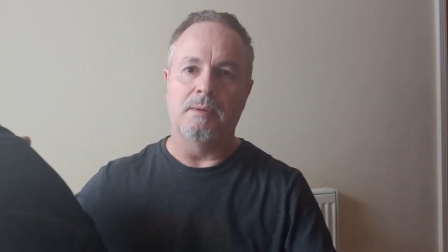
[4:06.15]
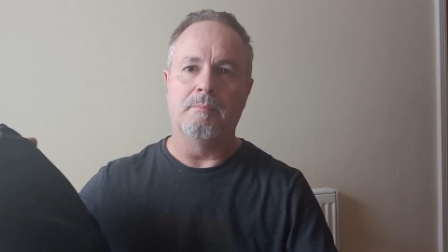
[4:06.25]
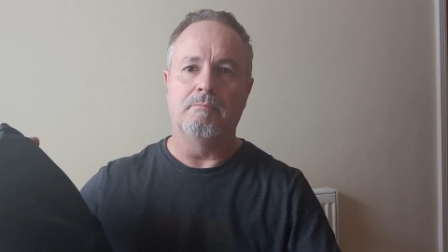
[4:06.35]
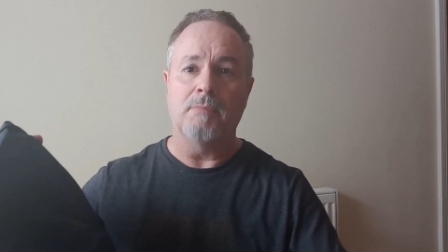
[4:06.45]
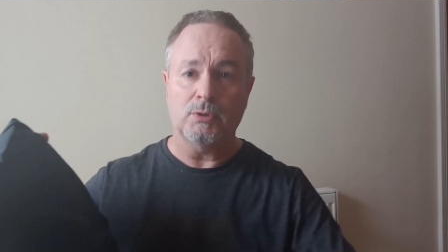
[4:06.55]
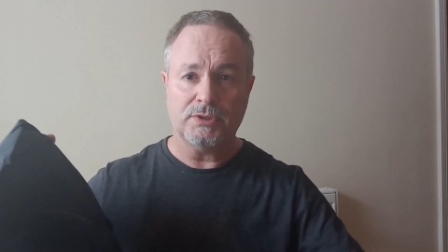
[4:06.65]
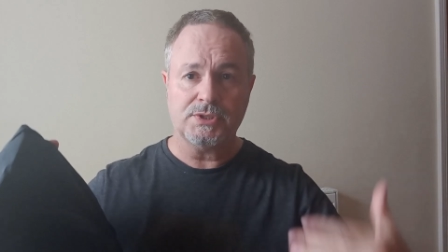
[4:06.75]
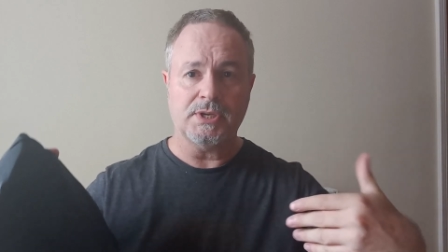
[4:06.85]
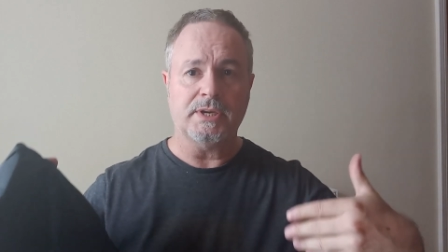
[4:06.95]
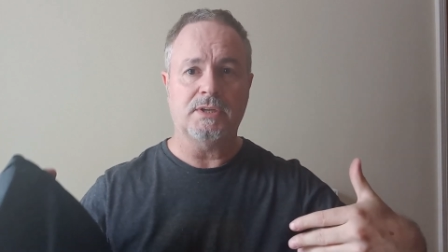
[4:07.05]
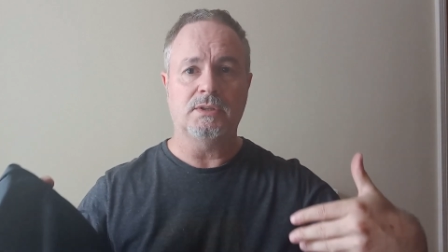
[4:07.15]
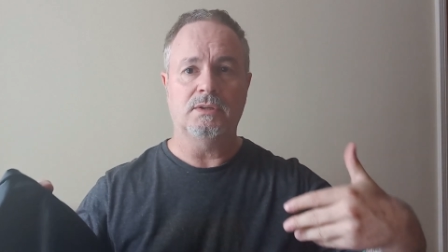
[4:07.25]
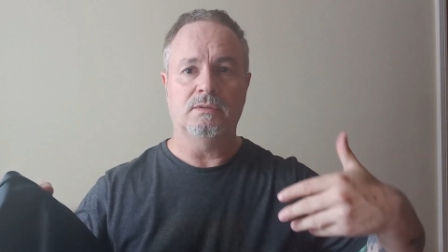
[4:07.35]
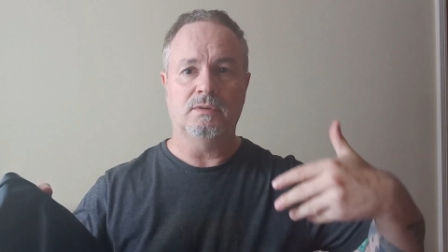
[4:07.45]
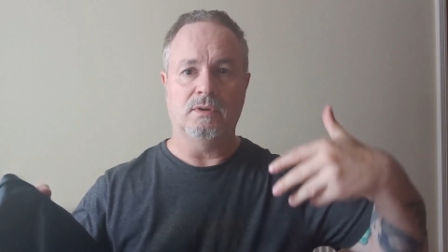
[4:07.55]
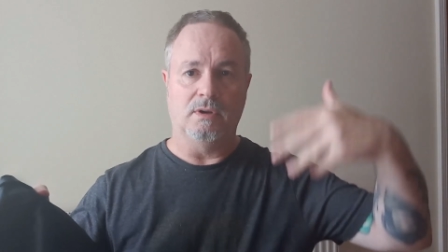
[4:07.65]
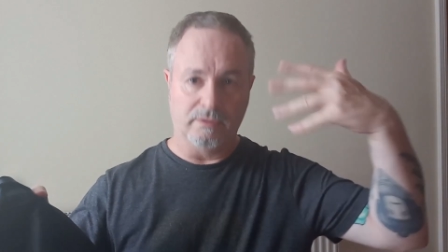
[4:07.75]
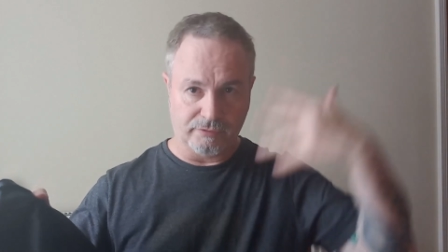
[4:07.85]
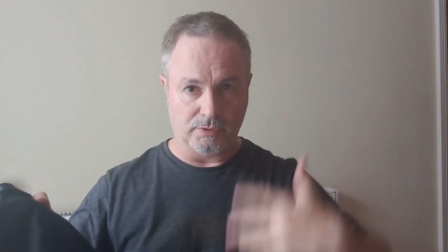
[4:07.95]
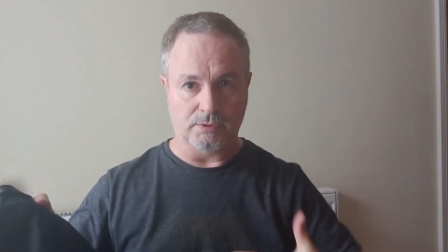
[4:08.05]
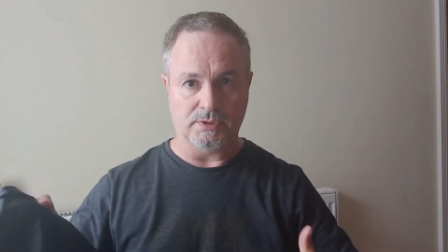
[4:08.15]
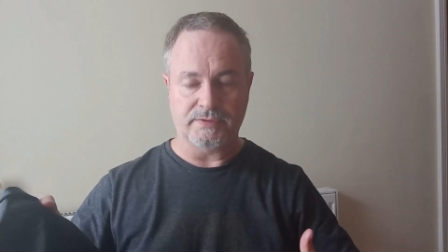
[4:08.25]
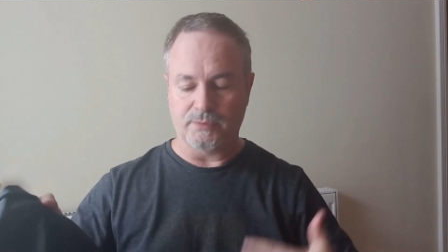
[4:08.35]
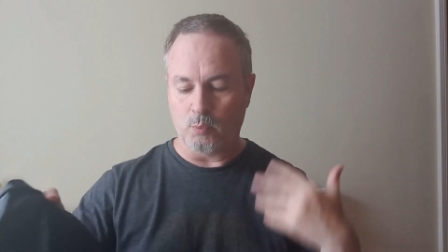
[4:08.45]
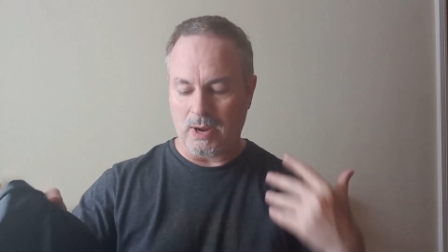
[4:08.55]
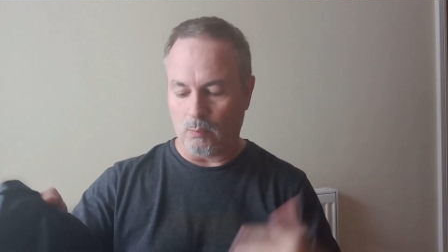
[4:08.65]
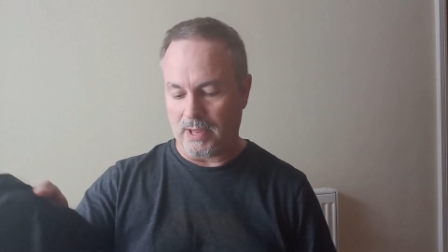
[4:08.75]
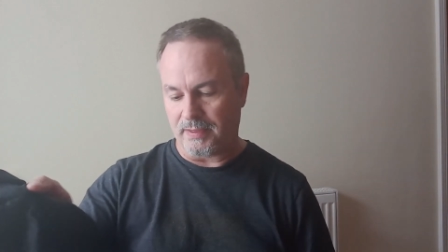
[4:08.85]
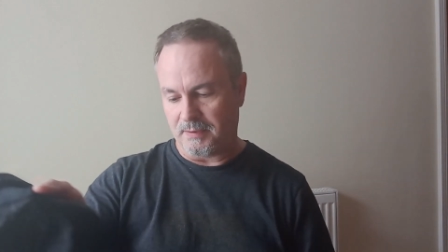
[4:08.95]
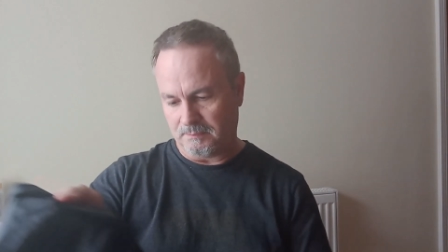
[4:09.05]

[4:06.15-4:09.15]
motorcycle overalls for wet weather.